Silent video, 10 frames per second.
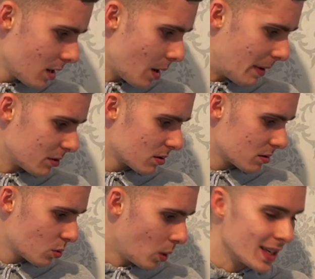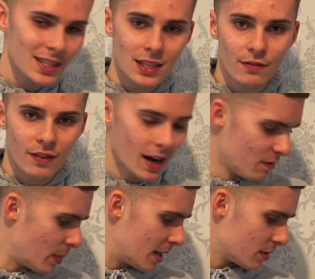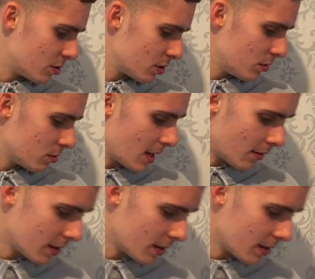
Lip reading: about 25 pairs of shoes down